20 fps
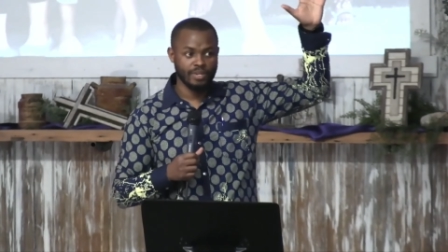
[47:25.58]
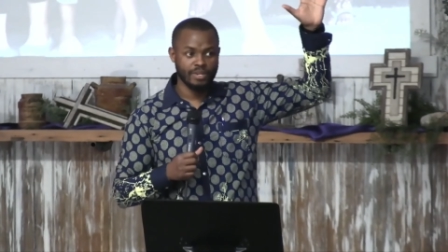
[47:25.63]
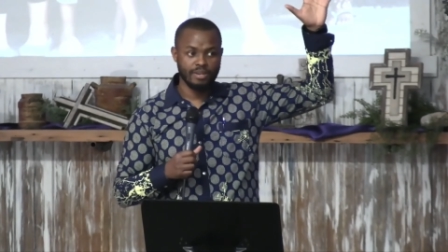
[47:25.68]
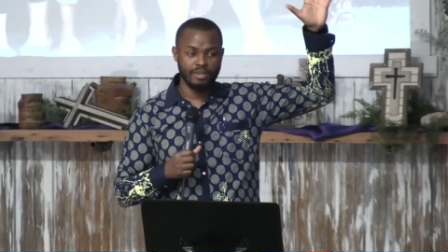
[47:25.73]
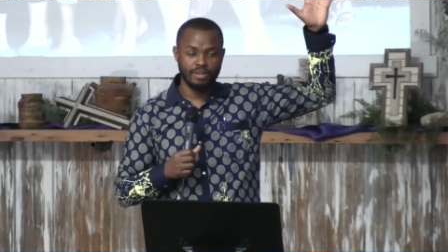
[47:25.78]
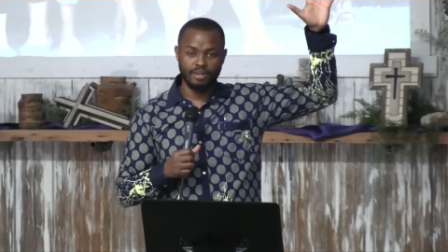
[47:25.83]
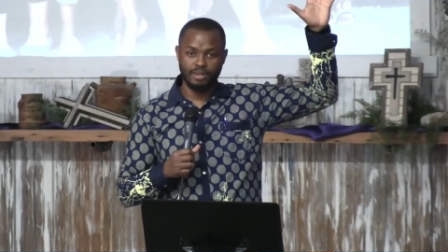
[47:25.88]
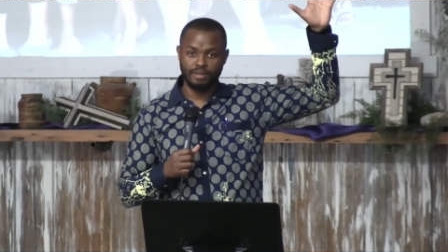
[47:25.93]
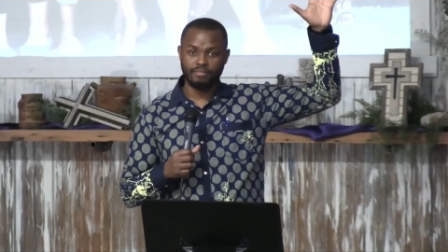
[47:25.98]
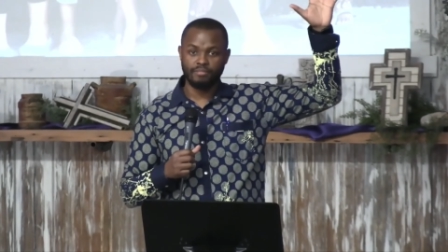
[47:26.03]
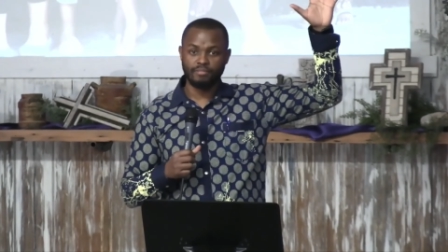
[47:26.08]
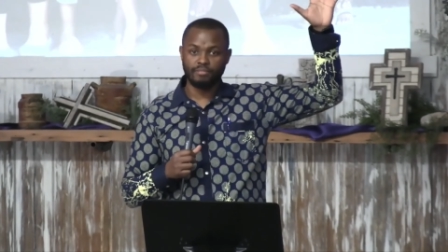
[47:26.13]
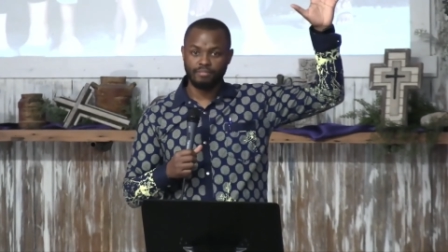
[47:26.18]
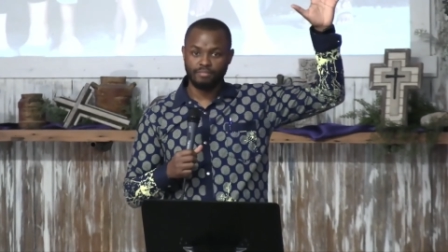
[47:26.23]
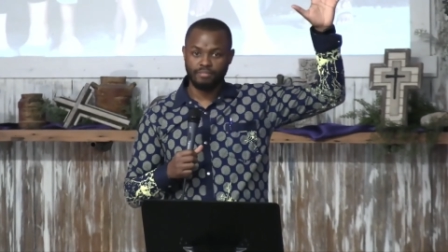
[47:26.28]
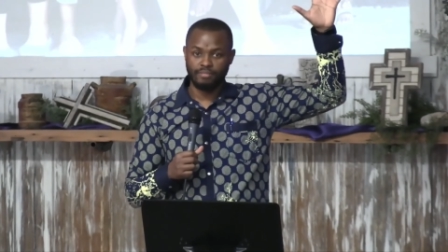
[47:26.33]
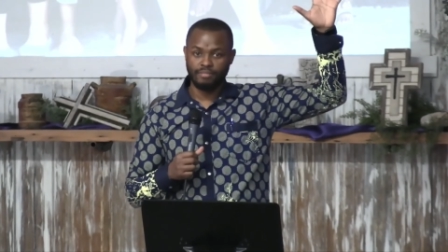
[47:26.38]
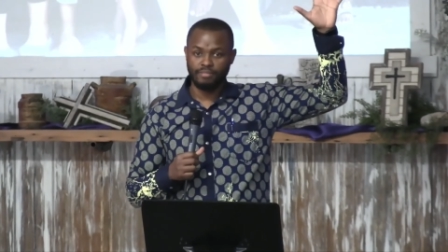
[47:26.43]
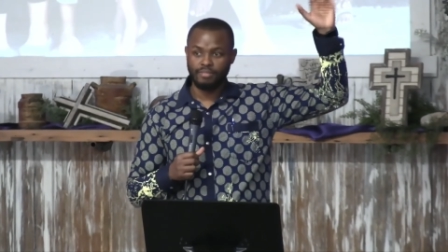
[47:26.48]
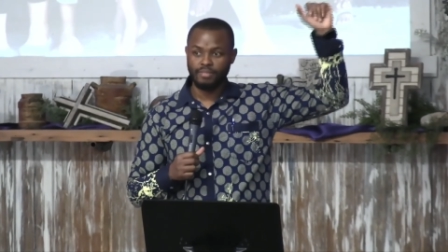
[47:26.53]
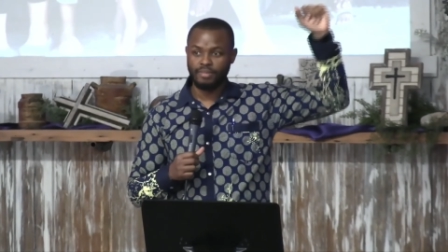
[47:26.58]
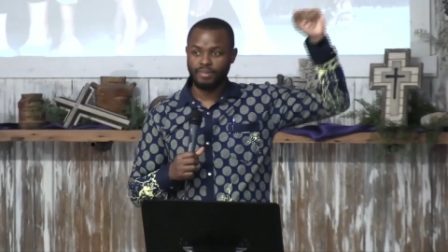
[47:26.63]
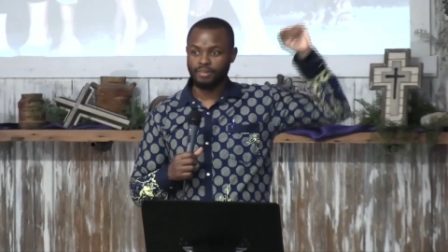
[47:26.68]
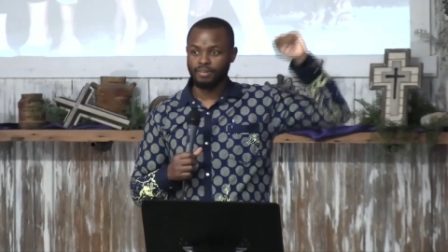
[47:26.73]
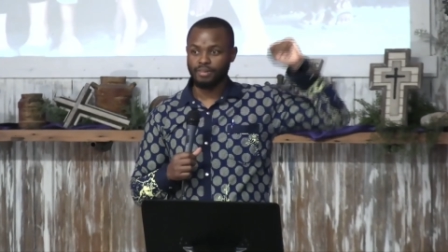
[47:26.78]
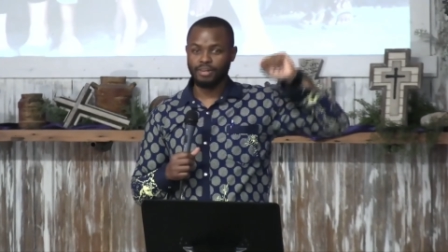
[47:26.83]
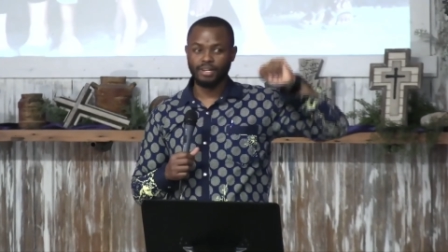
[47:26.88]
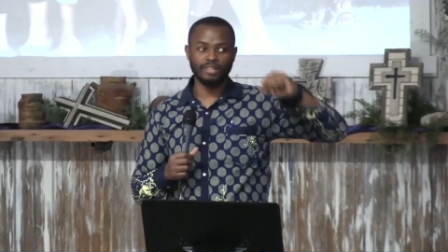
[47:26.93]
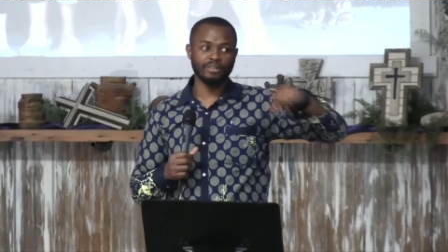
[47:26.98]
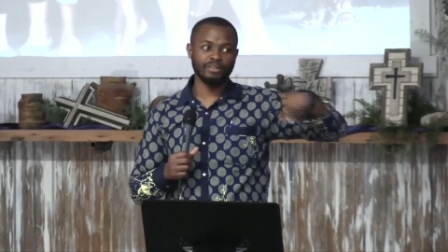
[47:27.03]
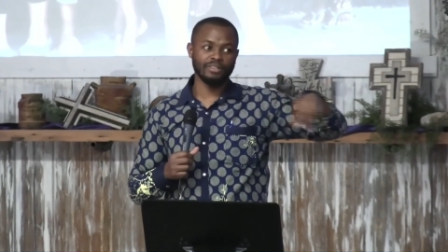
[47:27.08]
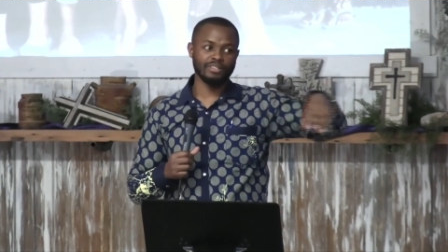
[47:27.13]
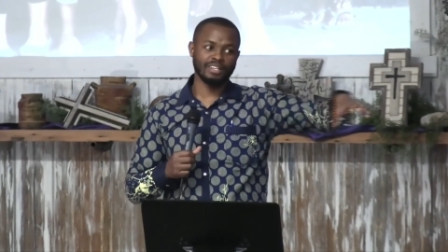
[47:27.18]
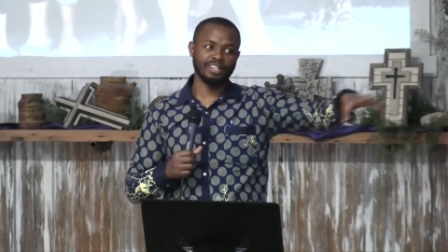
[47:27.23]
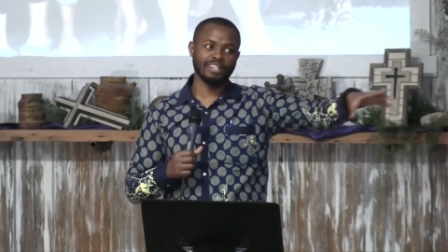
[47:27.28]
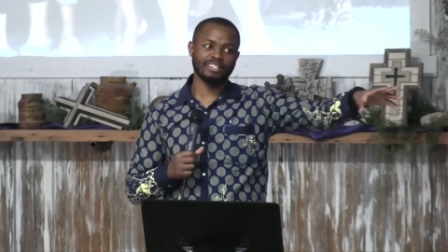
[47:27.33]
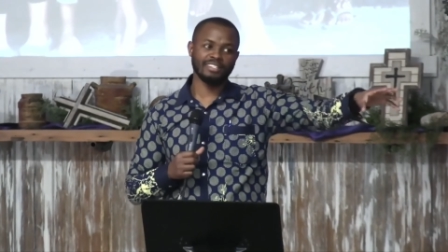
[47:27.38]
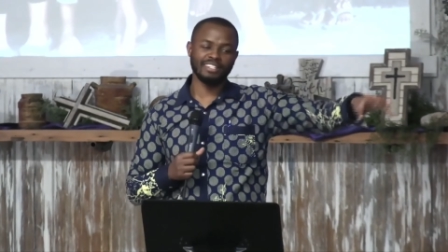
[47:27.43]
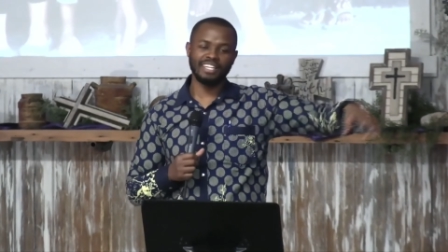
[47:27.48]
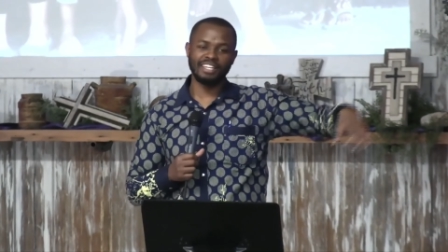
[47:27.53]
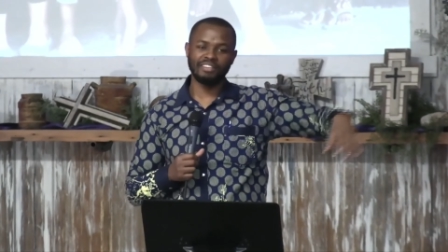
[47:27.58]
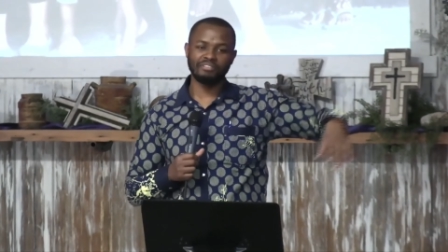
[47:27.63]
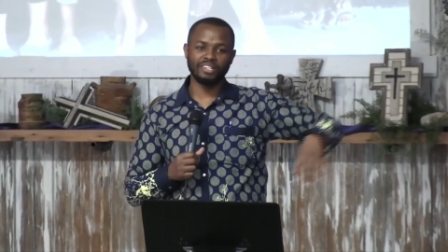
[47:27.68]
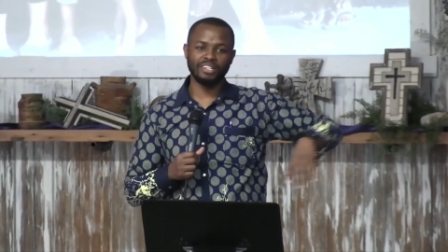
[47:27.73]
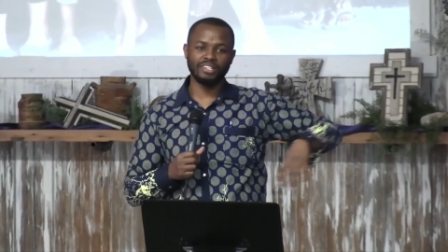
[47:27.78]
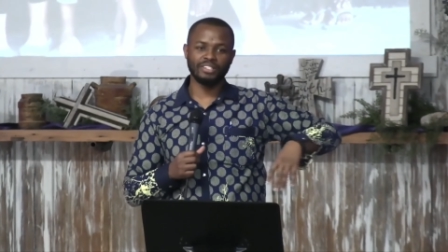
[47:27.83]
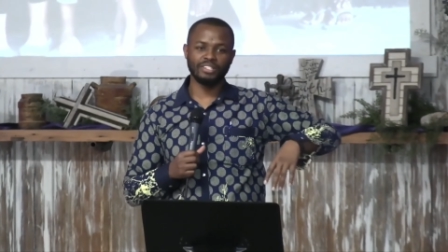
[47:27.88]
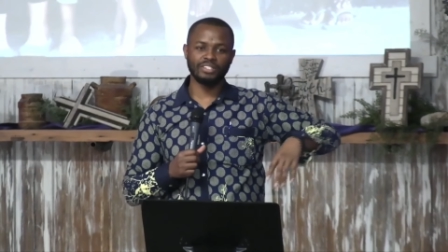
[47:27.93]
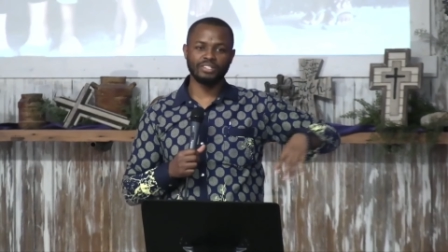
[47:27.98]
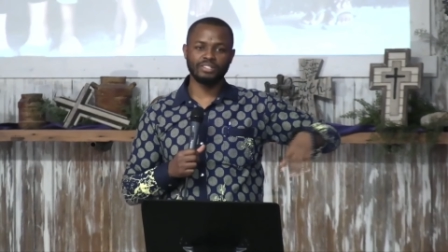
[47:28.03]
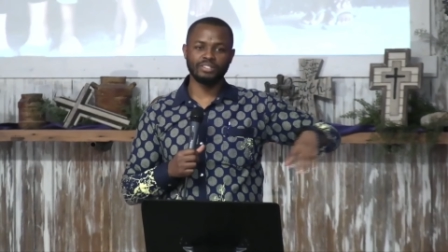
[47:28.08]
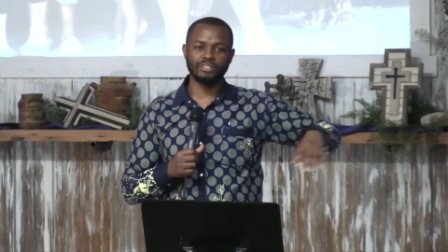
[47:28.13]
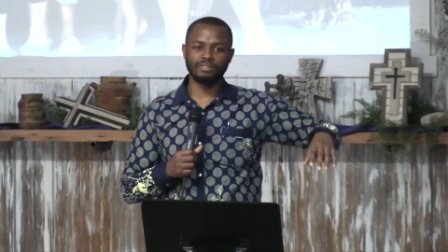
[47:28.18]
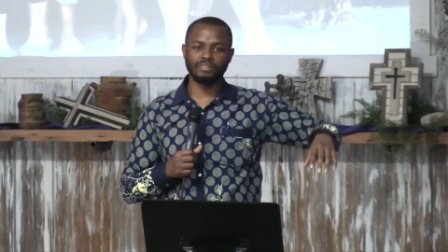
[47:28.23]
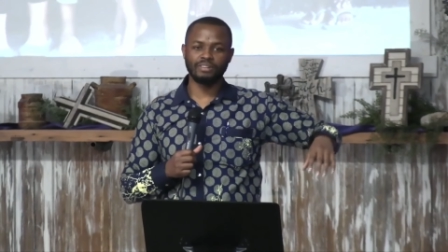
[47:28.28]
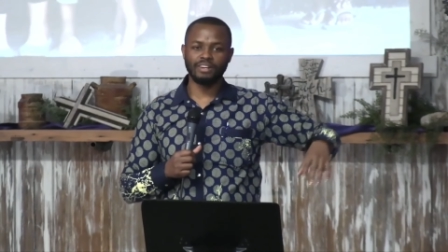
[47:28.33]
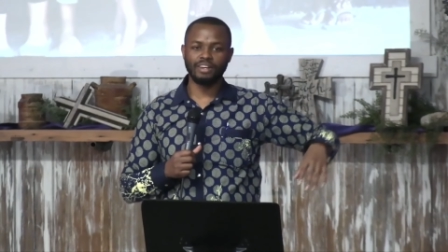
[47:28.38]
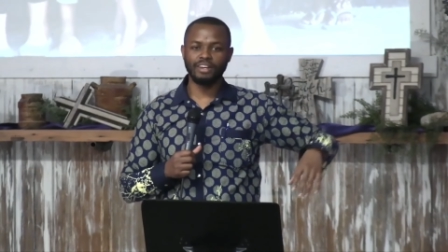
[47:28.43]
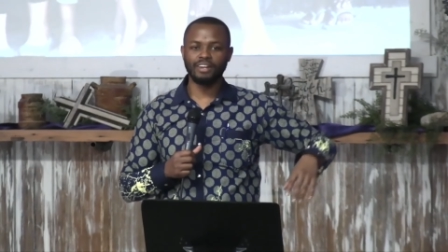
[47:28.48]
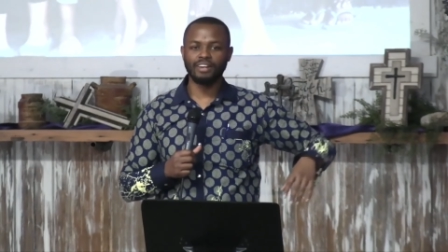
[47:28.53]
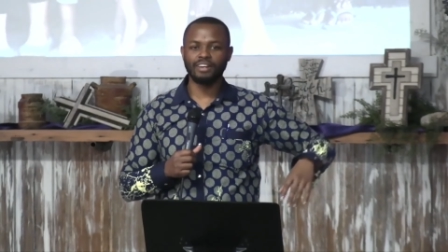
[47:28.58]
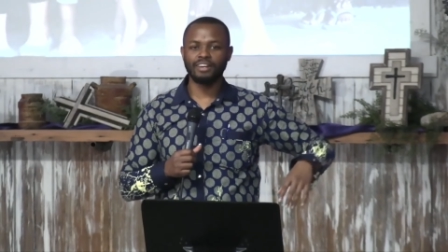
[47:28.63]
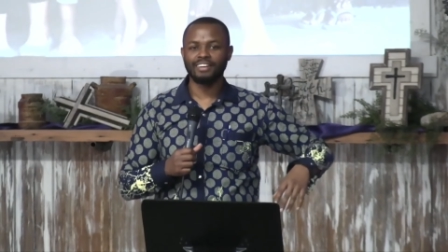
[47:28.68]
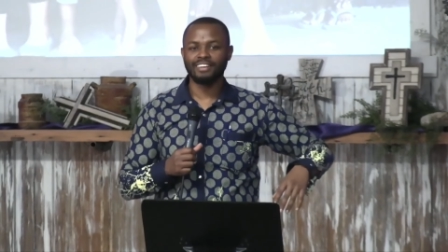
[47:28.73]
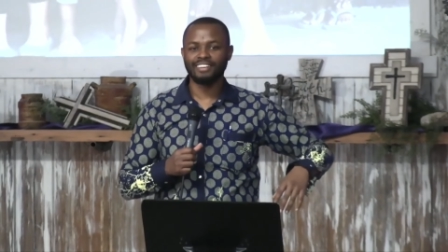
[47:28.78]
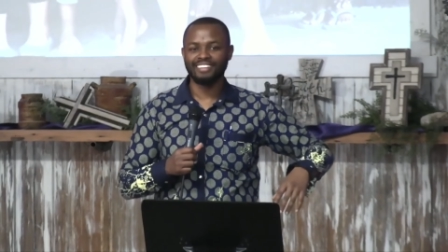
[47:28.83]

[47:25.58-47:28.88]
Yeah. Okay, those are saved, they're just joking.